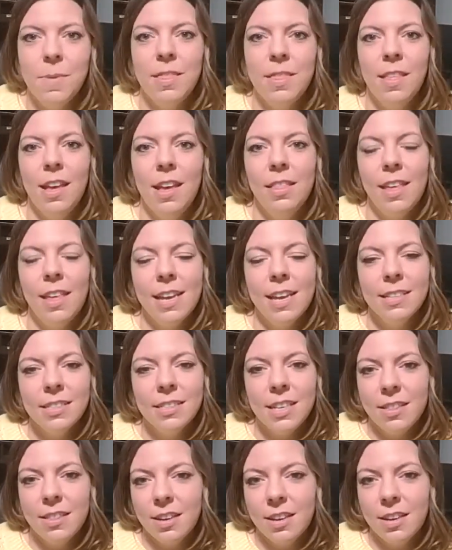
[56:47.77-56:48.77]
and they
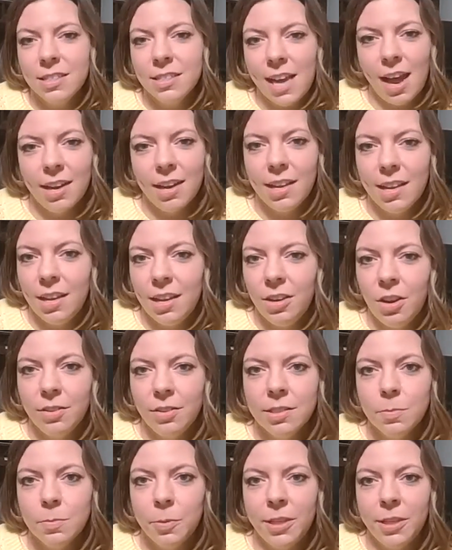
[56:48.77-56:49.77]
see their dad getting
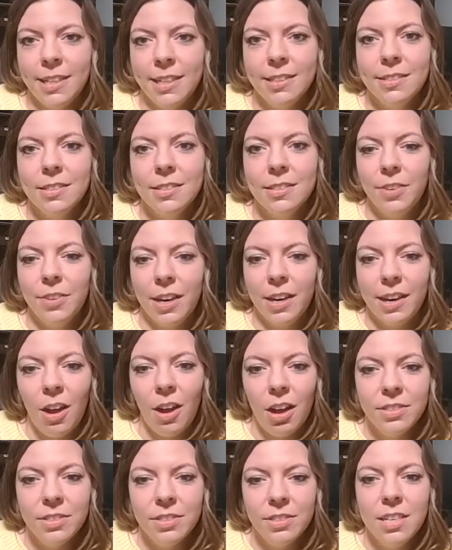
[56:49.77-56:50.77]
nosebleeds very
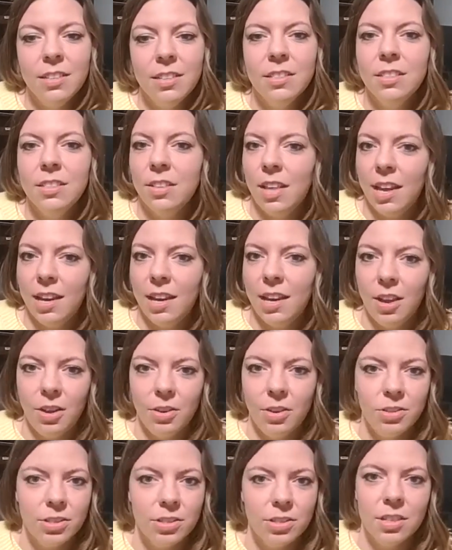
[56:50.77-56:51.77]
often, so they
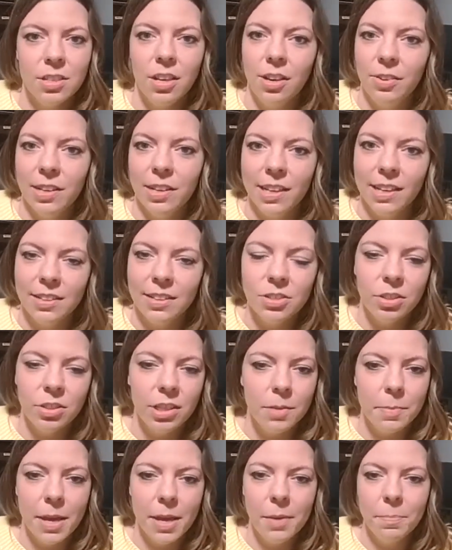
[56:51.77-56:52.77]
know just to go and get
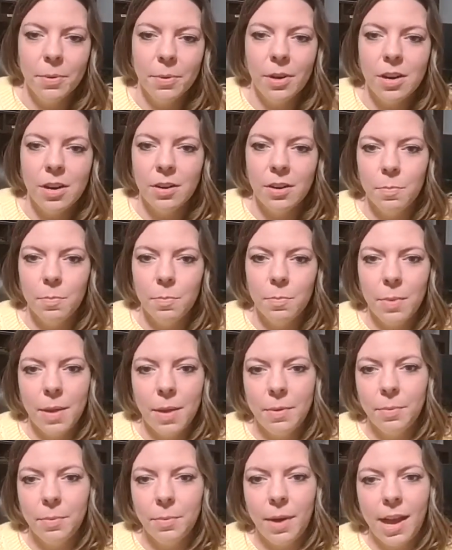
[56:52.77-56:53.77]
toilet paper or a
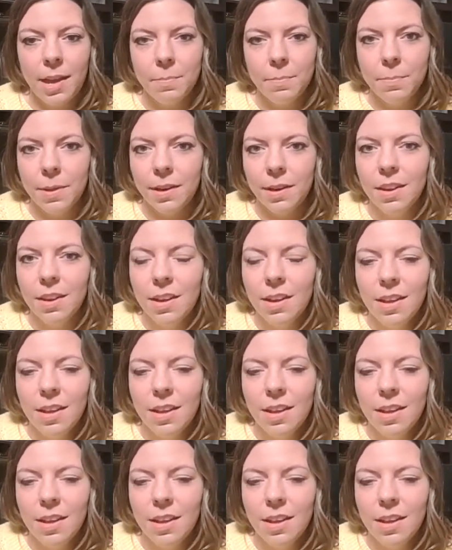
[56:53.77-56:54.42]
baby wipe, and